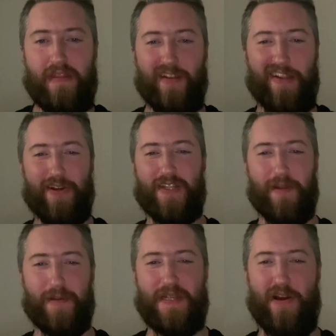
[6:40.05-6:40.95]
The lyrics in
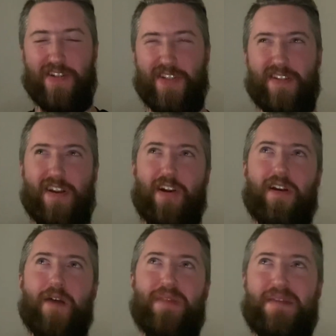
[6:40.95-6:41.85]
those songs just are
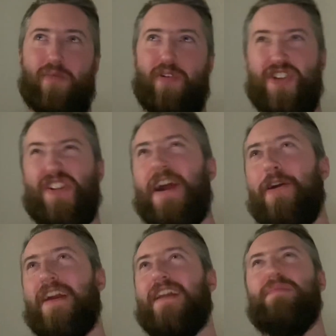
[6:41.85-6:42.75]
a bit more
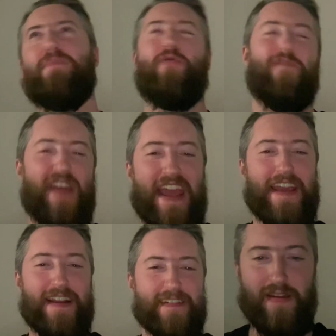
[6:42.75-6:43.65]
generic and a bit more
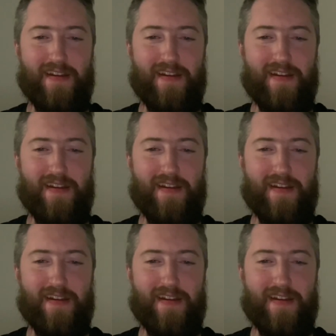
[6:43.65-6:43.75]
vague.